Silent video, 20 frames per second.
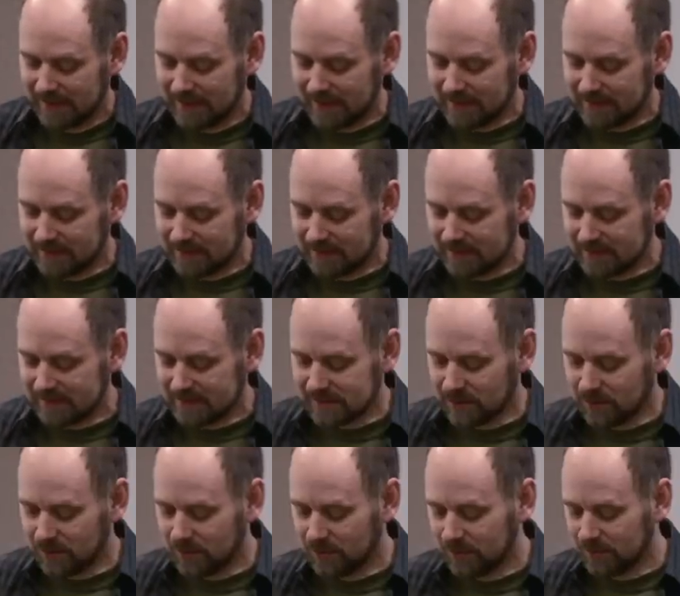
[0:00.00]
And
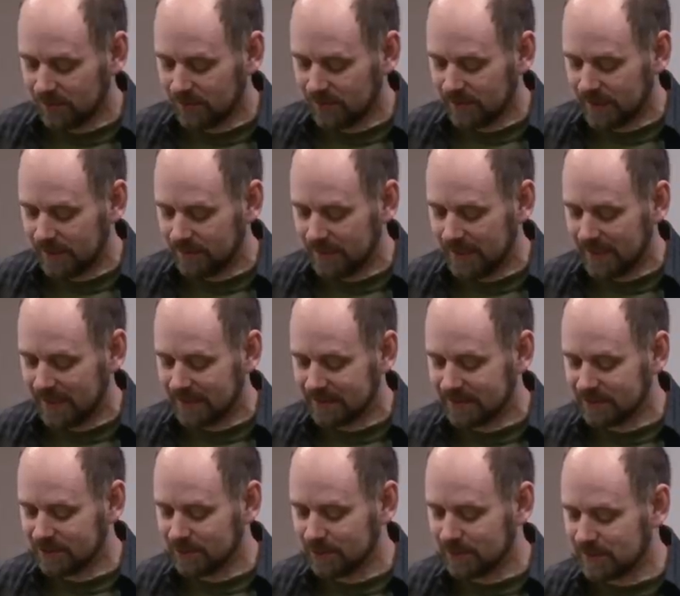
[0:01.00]
so they began
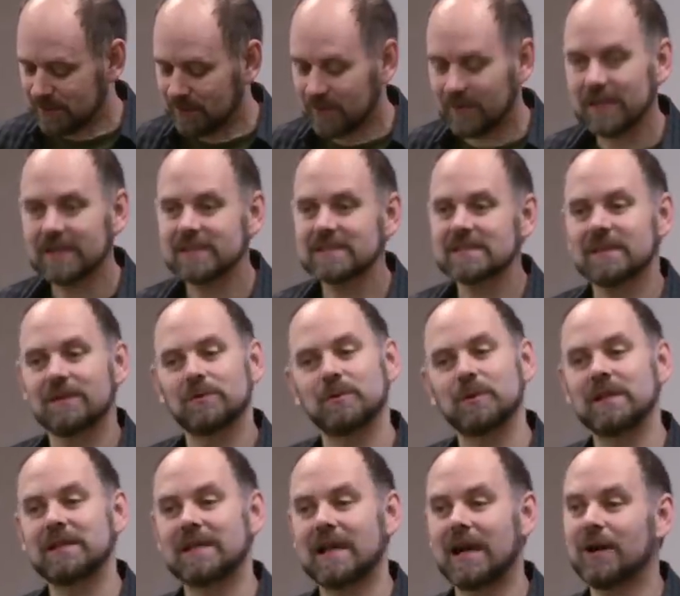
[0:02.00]
to do some things that
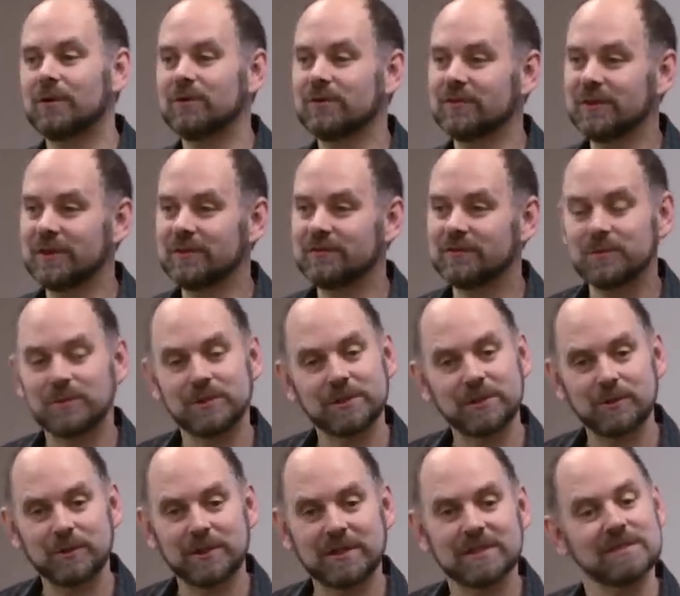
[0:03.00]
we now are very
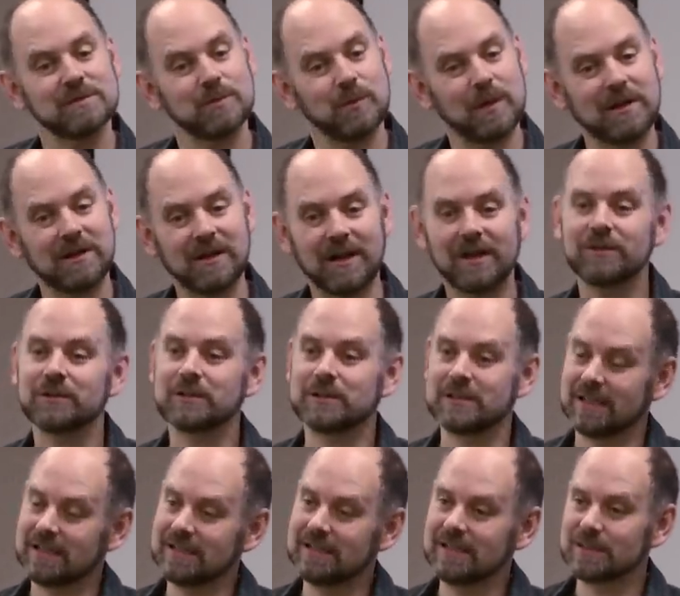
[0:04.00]
familiar with as well. Other
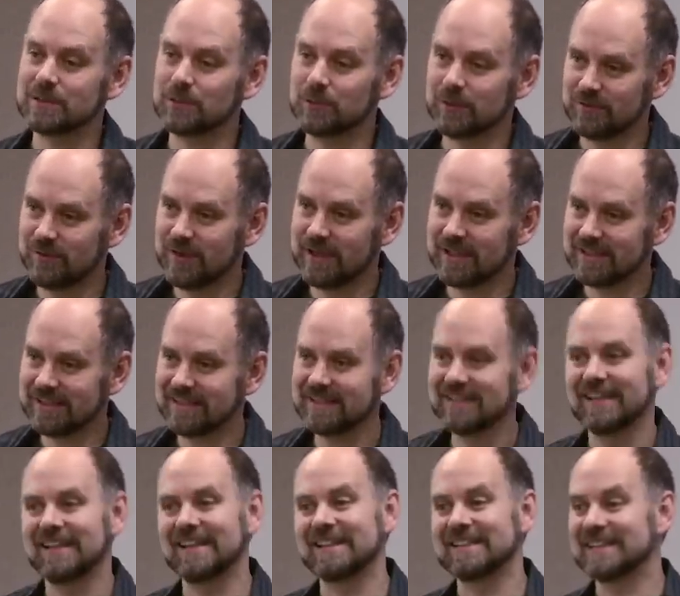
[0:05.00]
techniques were invented
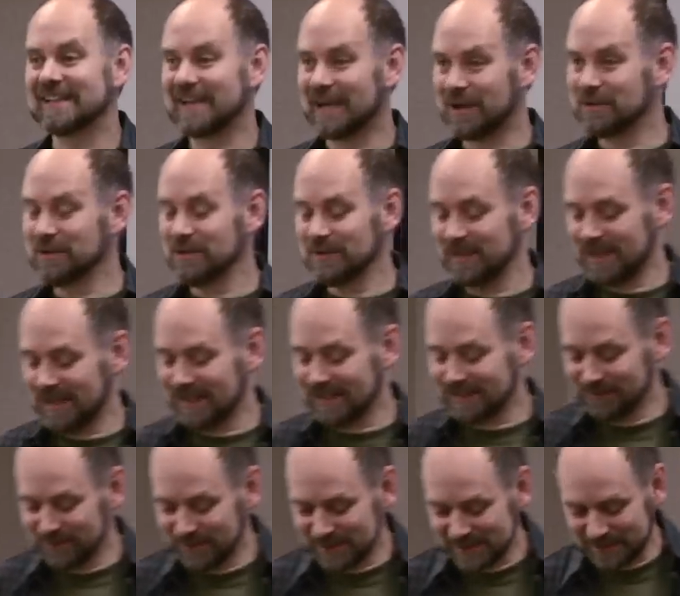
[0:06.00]
to counter the
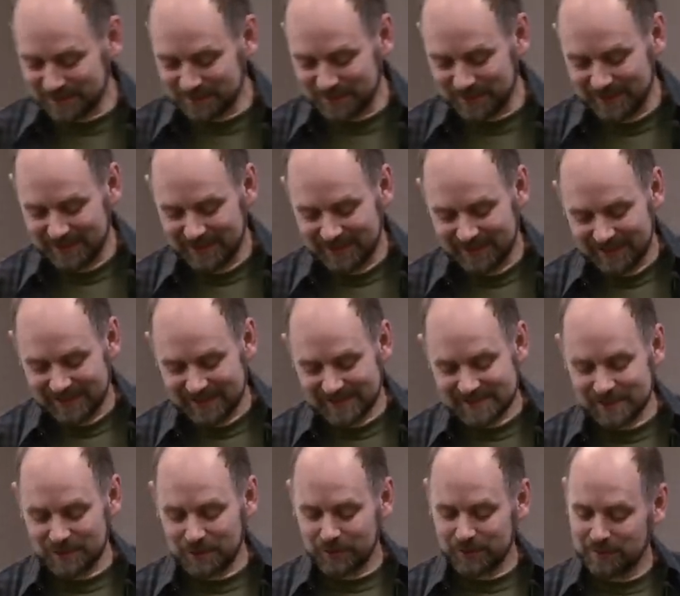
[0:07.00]
activism. And
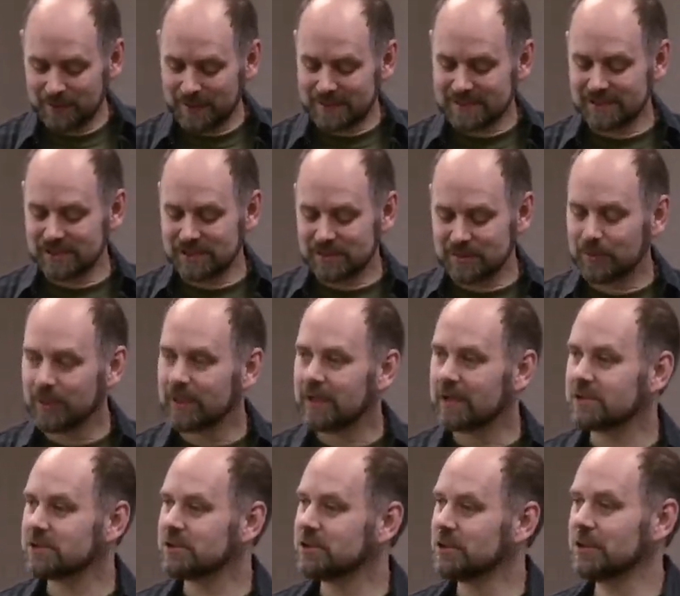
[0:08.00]
so the message is put
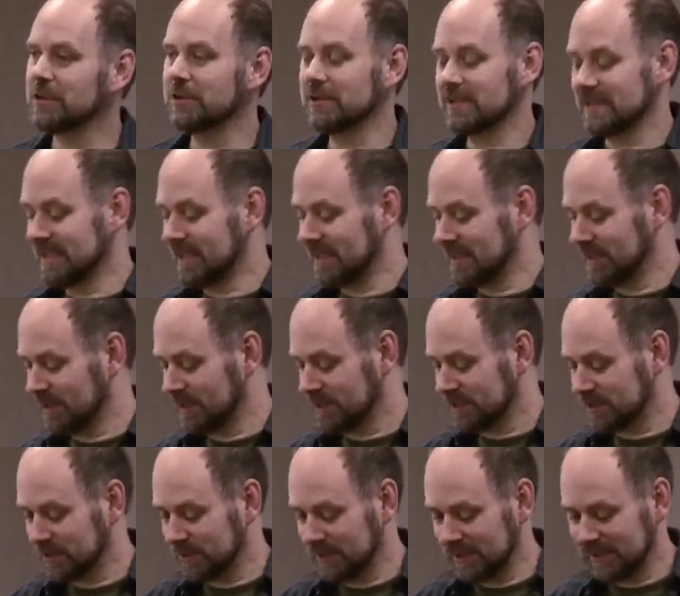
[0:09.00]
out. Sugar is not a
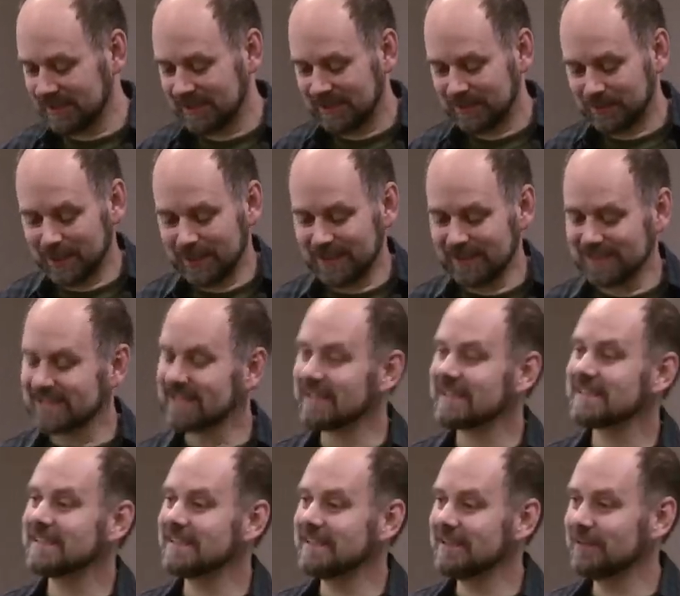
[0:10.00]
luxury, but a
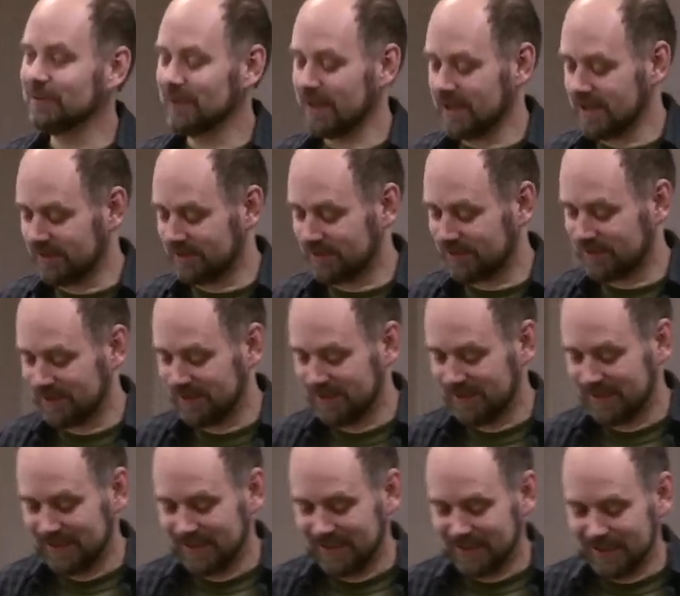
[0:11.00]
necessity of life.
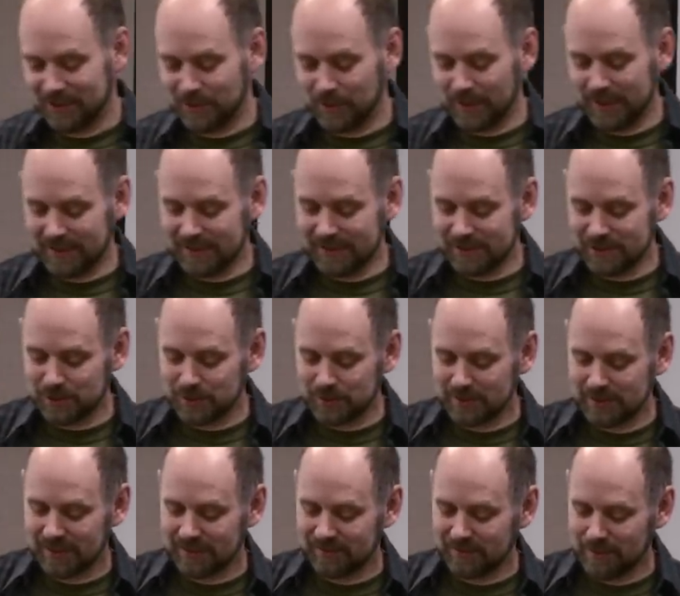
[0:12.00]
And great
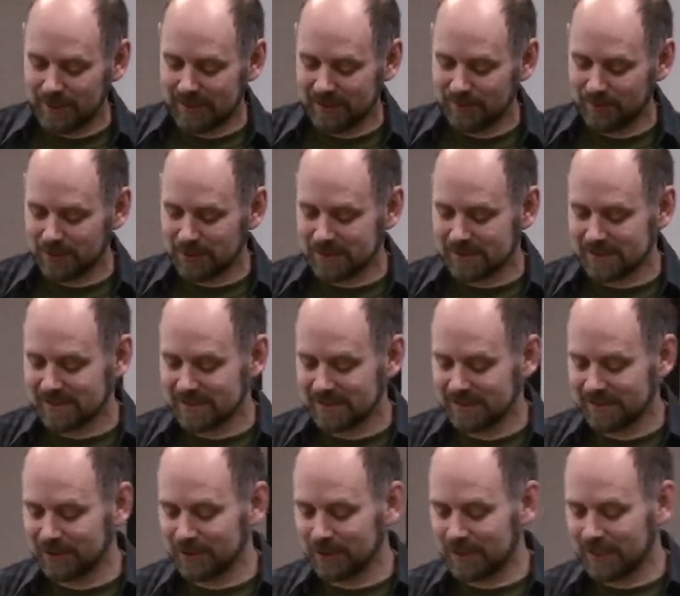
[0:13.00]
injury have many persons
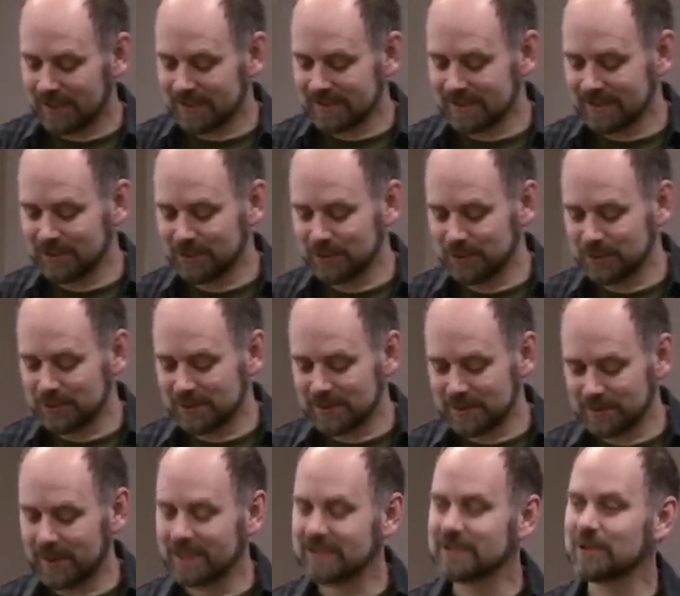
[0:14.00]
done to their
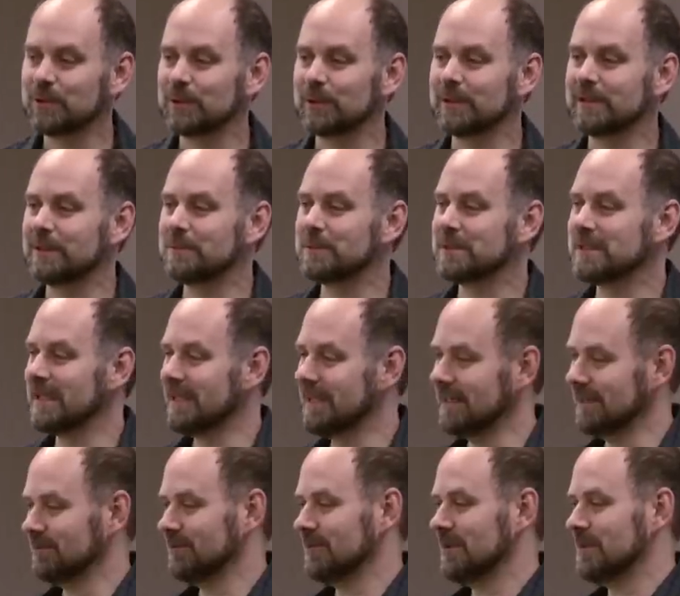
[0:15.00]
constitutions by totally
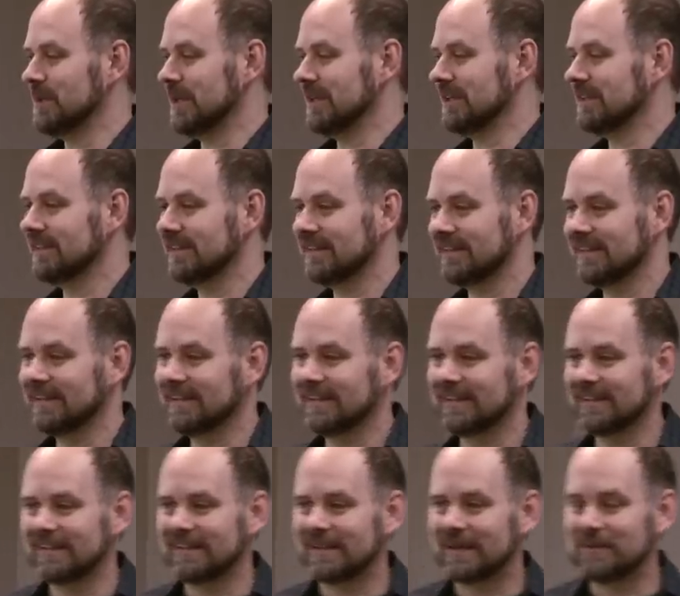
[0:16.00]
abstaining from it.
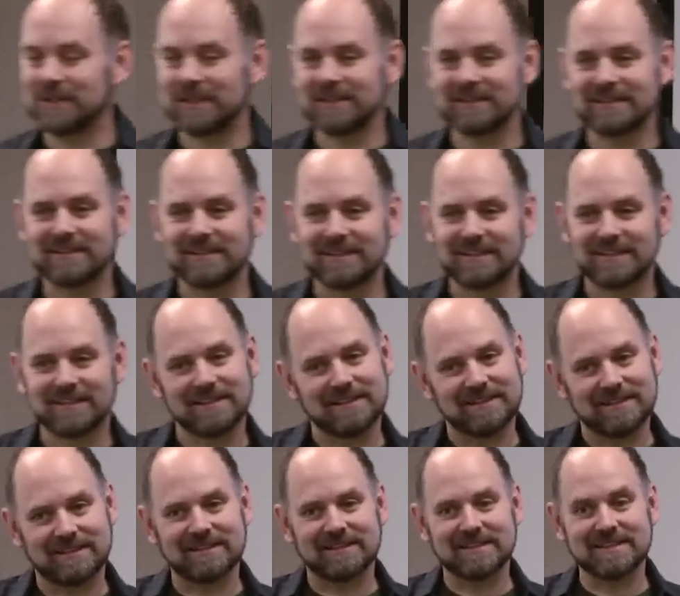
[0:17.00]
I mean,
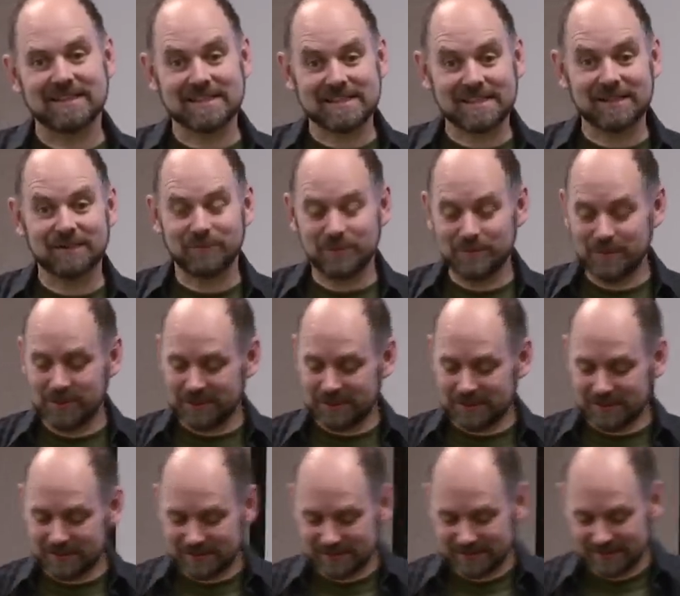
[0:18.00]
does that sound
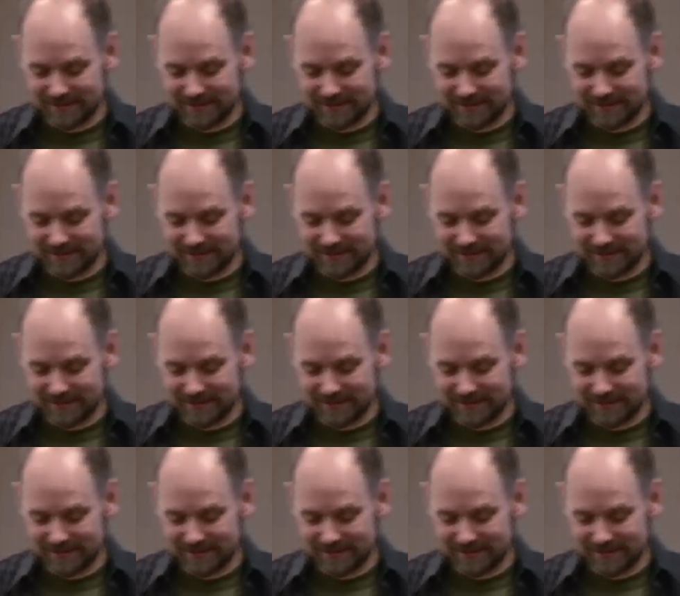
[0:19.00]
familiar?